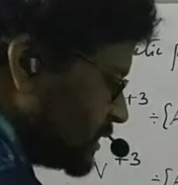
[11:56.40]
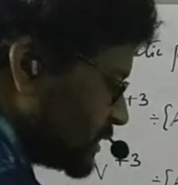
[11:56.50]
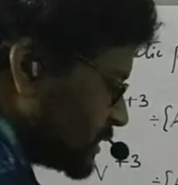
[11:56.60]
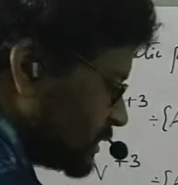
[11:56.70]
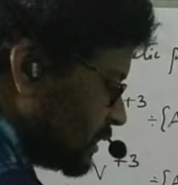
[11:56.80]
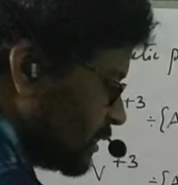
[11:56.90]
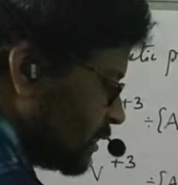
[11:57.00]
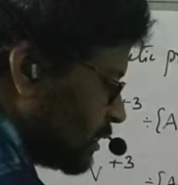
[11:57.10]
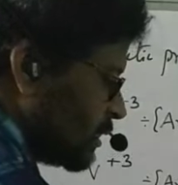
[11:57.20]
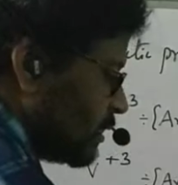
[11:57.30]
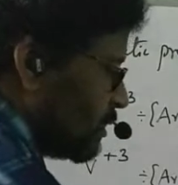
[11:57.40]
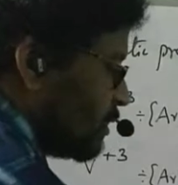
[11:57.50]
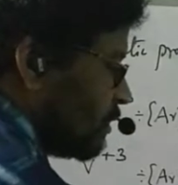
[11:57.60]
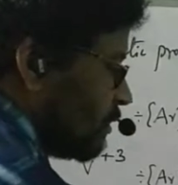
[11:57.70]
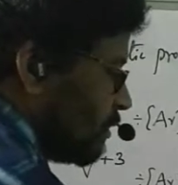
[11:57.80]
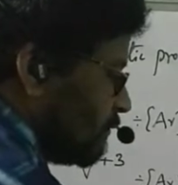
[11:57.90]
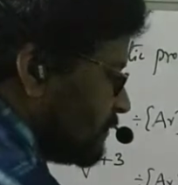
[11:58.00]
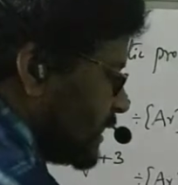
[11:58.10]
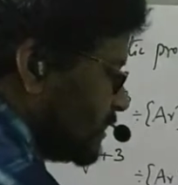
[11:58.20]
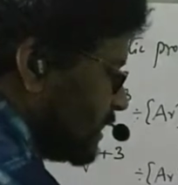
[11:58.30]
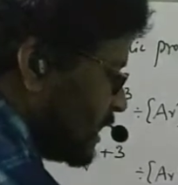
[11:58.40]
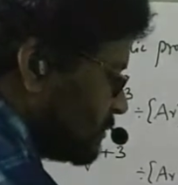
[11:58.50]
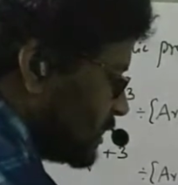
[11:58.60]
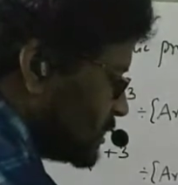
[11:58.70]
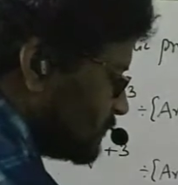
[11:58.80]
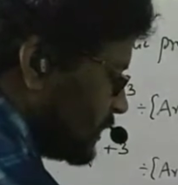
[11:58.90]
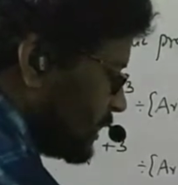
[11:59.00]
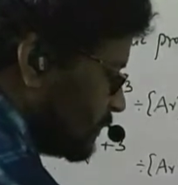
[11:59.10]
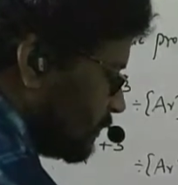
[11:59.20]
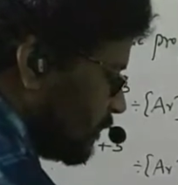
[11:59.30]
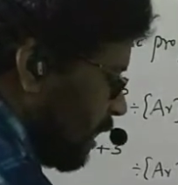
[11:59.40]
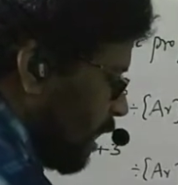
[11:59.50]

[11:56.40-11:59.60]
means 5 d orbitals we have.